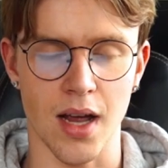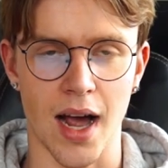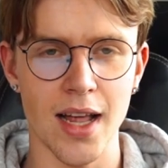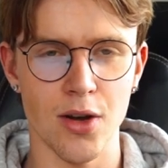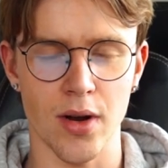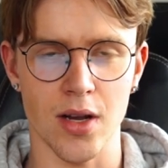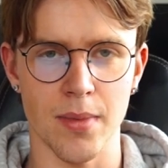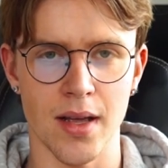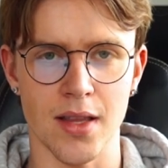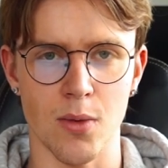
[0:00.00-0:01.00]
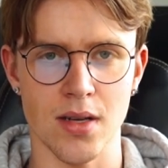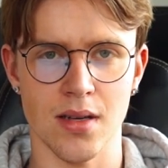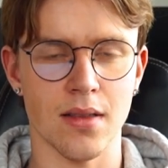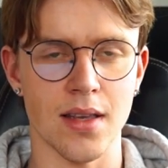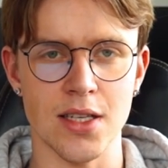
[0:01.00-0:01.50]
I highly recommend. I was
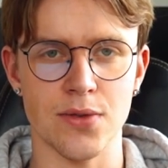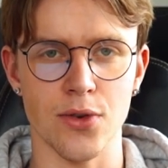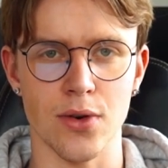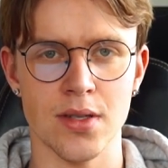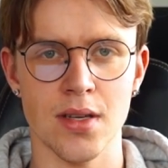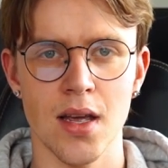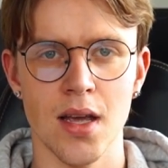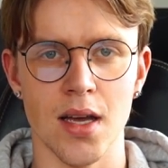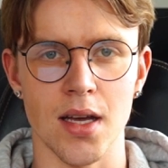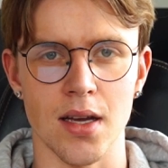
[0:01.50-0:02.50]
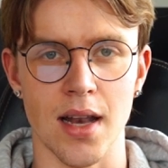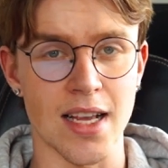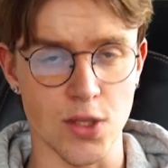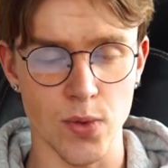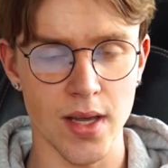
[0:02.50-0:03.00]
at the eastfjords
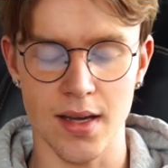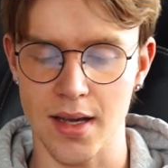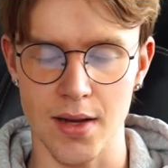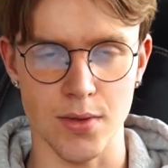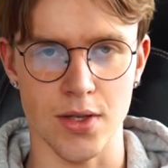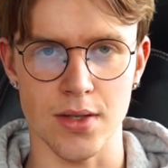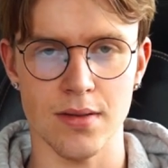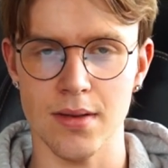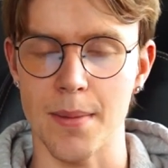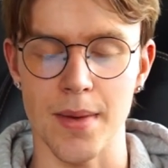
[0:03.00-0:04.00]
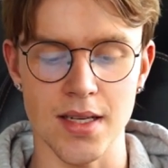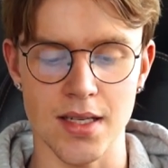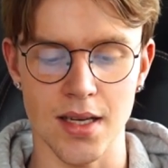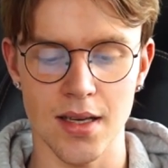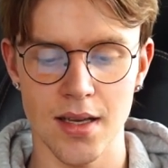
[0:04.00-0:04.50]
last week and it was just amazing.